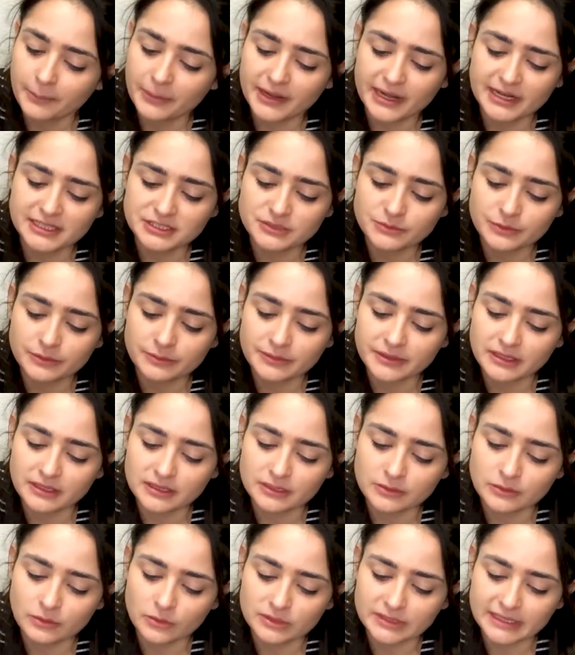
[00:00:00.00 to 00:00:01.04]
But I just wanna be a
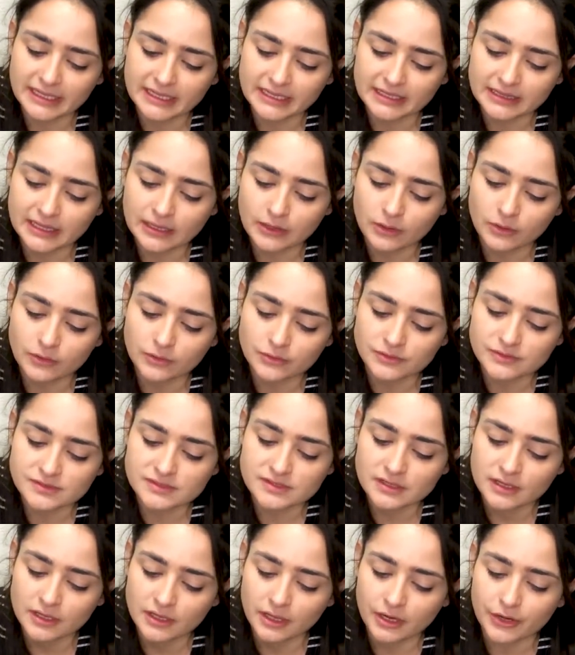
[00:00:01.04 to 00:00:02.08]
little old lady that owns
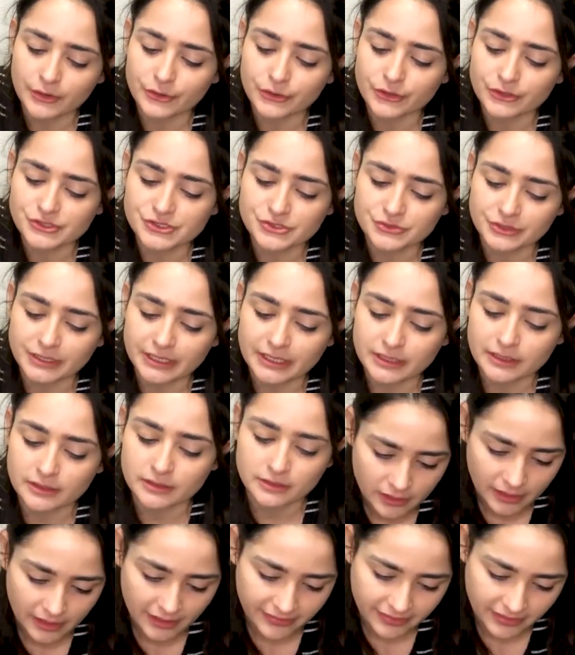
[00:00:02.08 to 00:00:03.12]
a nursery.
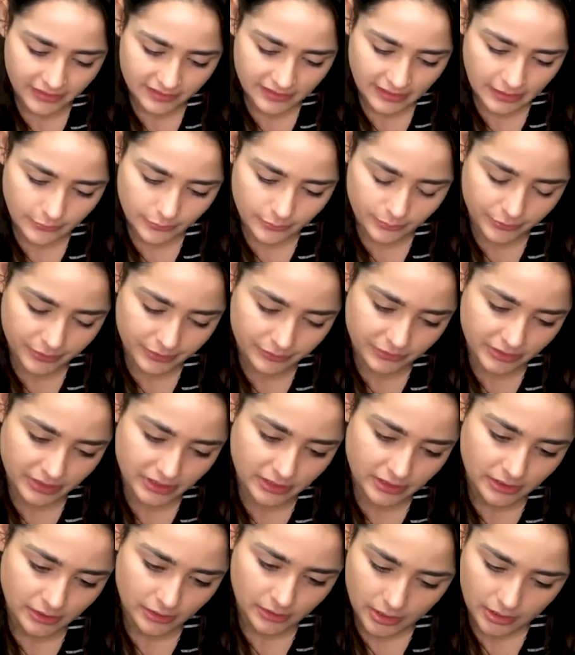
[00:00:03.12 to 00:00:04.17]
I think that would bring
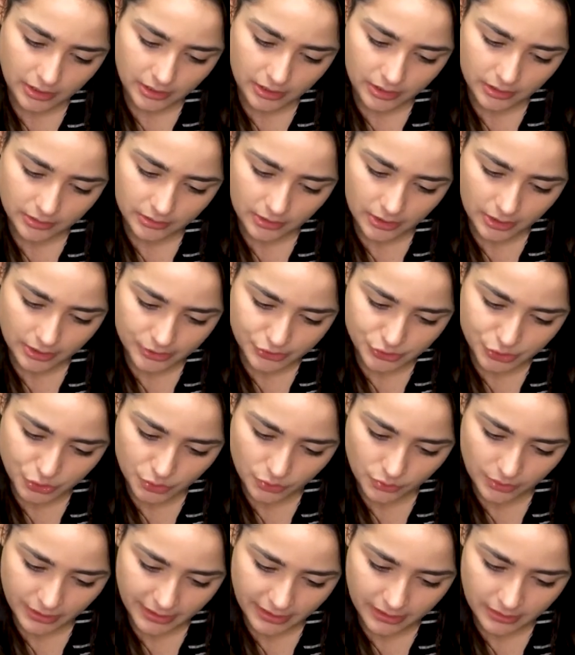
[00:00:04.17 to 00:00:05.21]
me a lot of
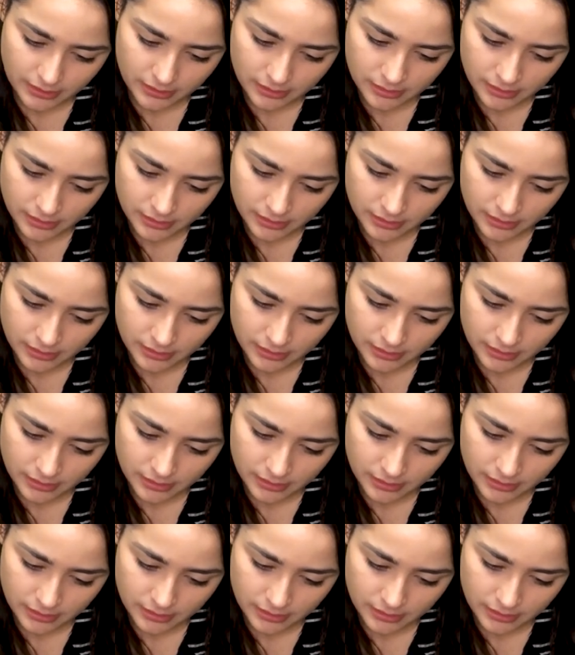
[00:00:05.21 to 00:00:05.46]
joy.